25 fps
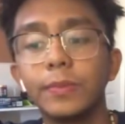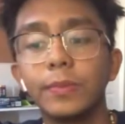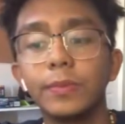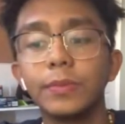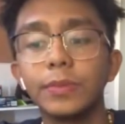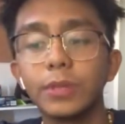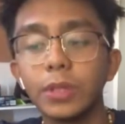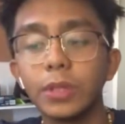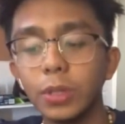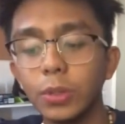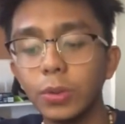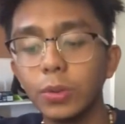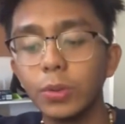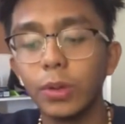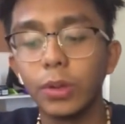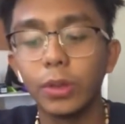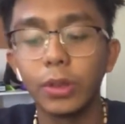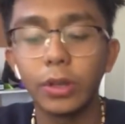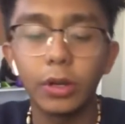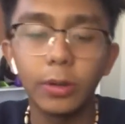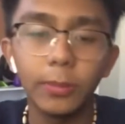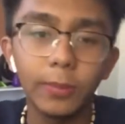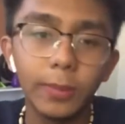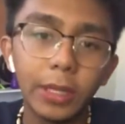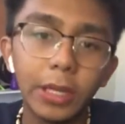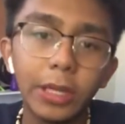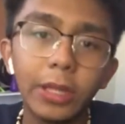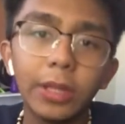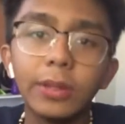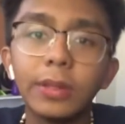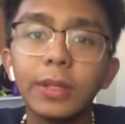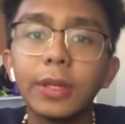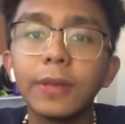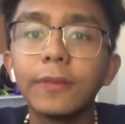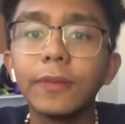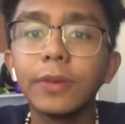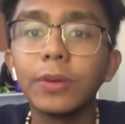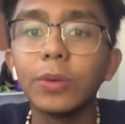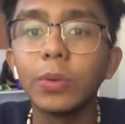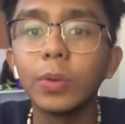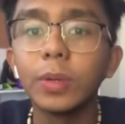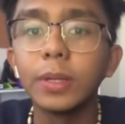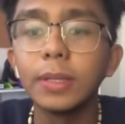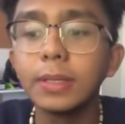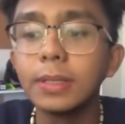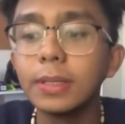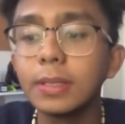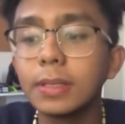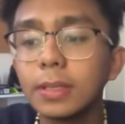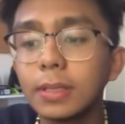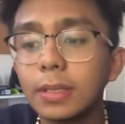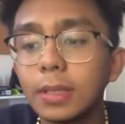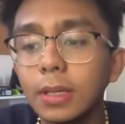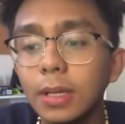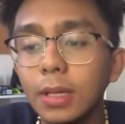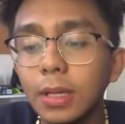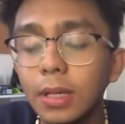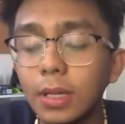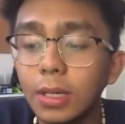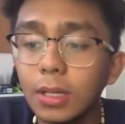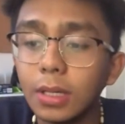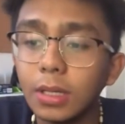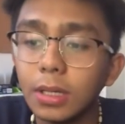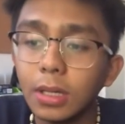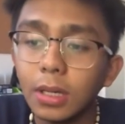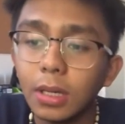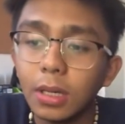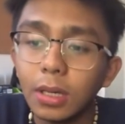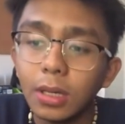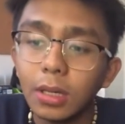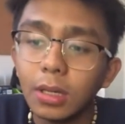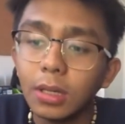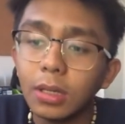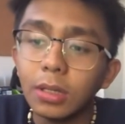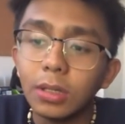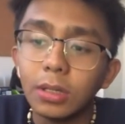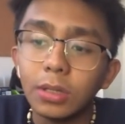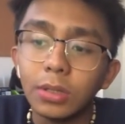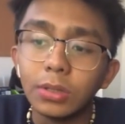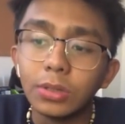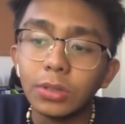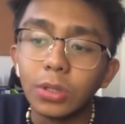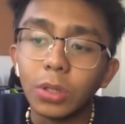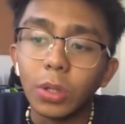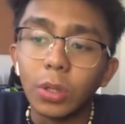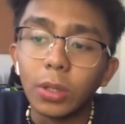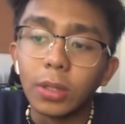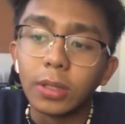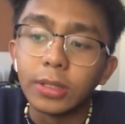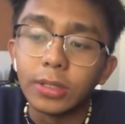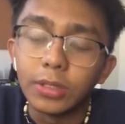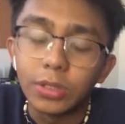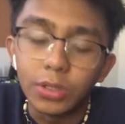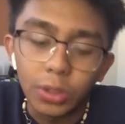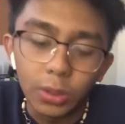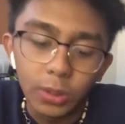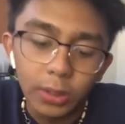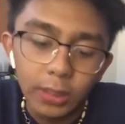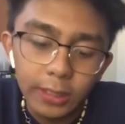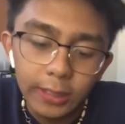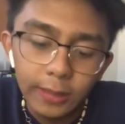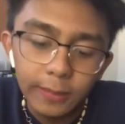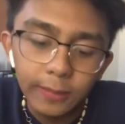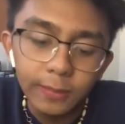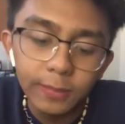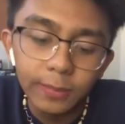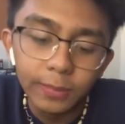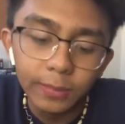So there are many different ways to hold a controller,